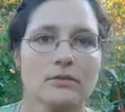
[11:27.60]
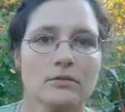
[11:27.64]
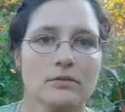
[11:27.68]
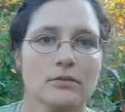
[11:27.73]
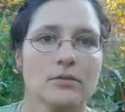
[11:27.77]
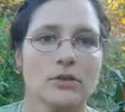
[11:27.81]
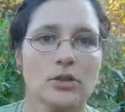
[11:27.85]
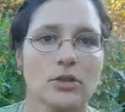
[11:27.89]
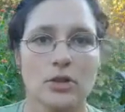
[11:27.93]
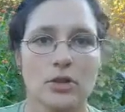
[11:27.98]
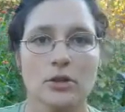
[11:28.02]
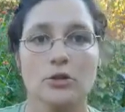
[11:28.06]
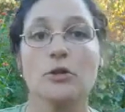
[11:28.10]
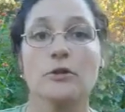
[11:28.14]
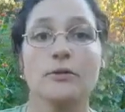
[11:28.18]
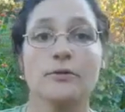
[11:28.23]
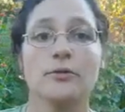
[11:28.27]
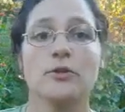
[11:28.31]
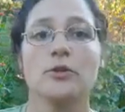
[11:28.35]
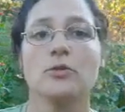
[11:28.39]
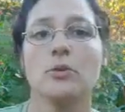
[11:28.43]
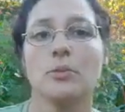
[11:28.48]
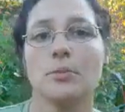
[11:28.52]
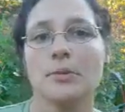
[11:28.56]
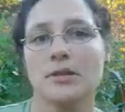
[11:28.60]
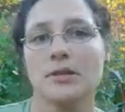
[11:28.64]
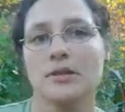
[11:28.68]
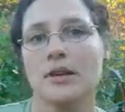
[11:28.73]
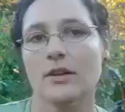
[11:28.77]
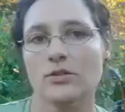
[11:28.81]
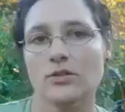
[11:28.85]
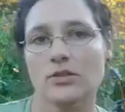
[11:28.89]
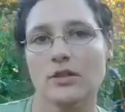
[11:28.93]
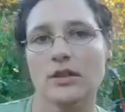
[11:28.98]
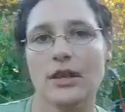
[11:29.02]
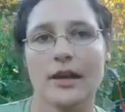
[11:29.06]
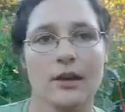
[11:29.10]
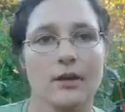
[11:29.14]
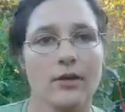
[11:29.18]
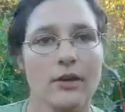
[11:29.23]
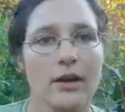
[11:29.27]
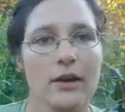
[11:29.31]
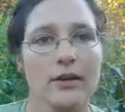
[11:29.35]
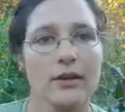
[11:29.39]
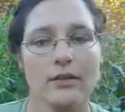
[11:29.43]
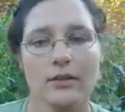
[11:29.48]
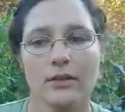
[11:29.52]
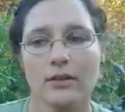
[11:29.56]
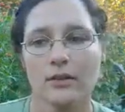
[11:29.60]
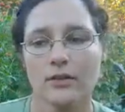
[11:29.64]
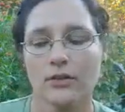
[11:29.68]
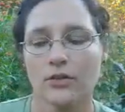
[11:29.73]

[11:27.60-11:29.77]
Your food will be touching that grass.